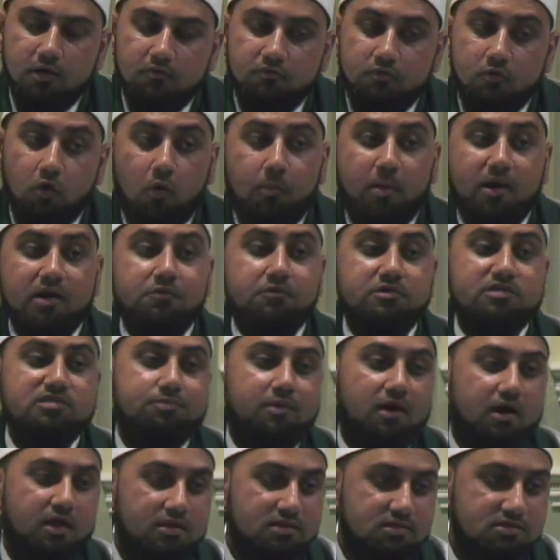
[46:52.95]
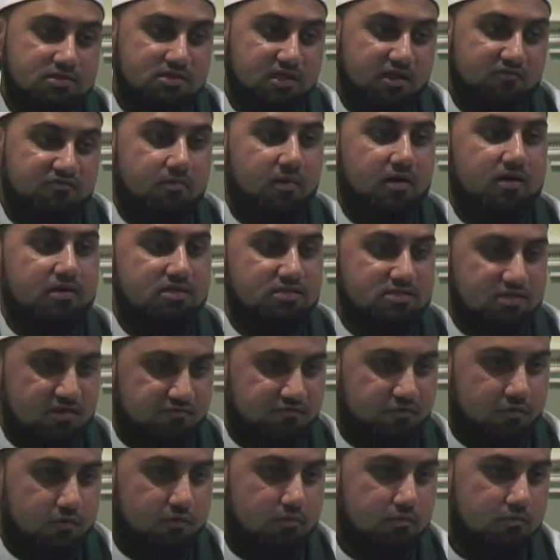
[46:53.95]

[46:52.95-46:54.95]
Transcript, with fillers: Nobody responds, everybody is sinful.